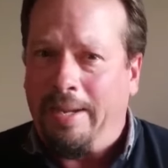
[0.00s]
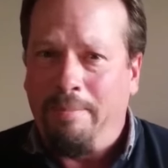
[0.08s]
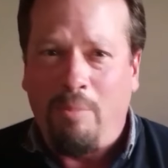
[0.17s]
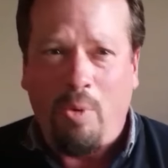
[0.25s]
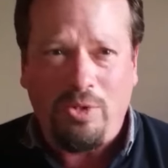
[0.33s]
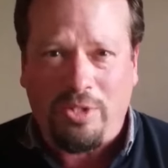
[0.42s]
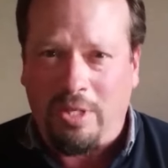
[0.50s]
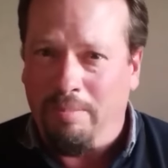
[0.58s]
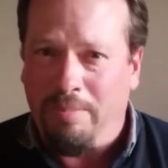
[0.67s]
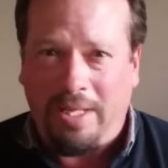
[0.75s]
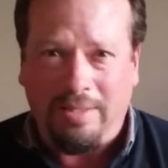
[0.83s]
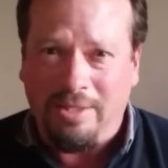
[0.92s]
Most
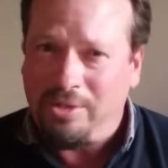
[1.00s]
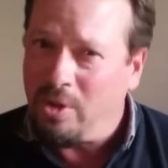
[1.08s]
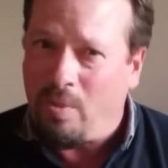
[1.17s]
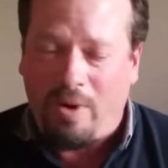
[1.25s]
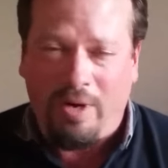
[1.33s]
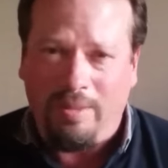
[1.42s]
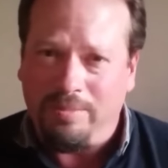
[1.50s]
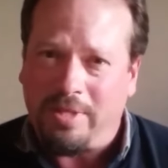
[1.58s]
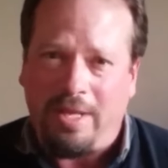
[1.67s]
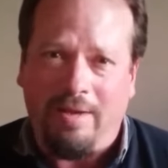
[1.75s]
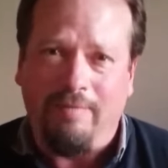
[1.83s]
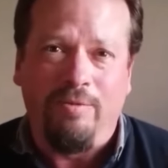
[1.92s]
Cabela's aquariums
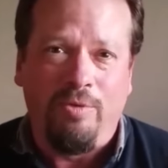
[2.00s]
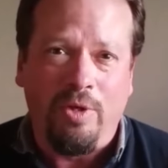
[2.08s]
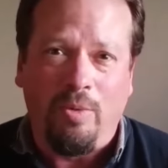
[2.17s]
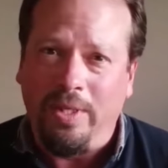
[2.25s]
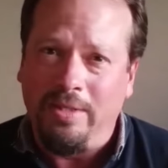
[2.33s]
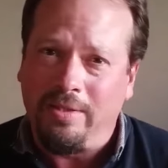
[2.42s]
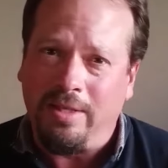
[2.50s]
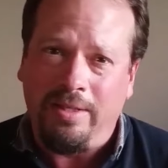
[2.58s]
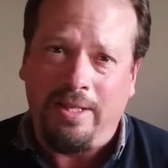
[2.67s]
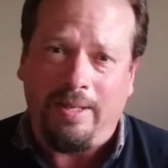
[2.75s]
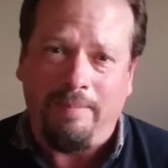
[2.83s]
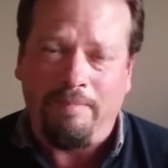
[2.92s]
have real weeds in
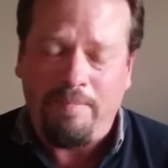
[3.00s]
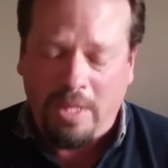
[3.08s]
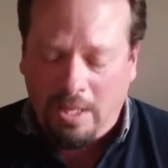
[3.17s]
them.